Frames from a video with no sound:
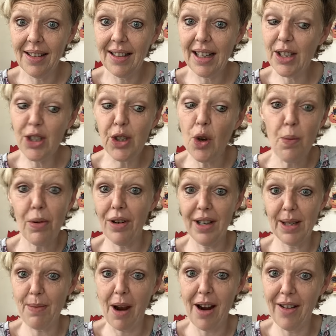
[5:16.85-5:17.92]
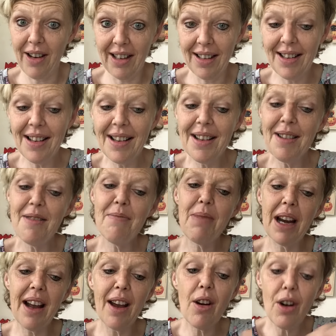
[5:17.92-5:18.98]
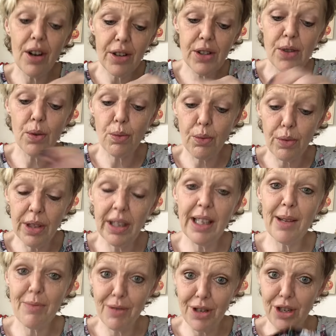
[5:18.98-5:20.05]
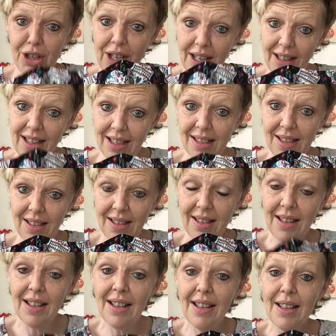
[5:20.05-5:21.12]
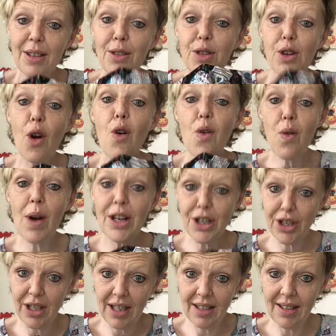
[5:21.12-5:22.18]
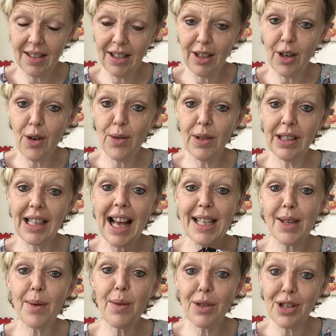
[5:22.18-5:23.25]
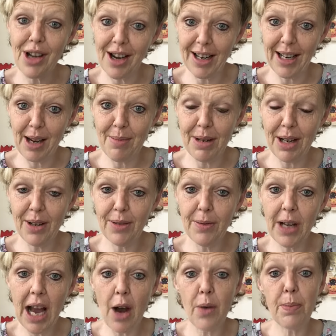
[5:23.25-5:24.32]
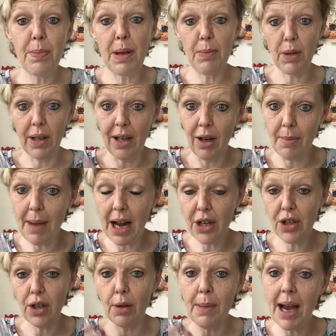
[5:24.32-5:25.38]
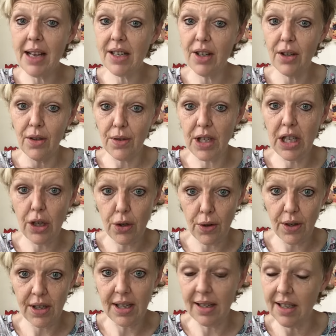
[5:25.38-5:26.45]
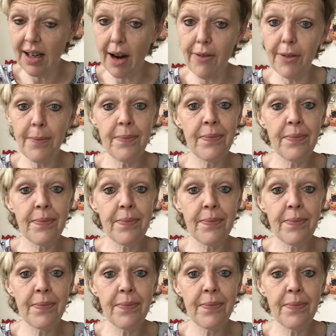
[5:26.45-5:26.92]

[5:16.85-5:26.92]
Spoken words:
It's super inspiring. But I also really appreciate this. There's no question, you know, last time we were talking about how people here match their masks to their t-shirts and stuff.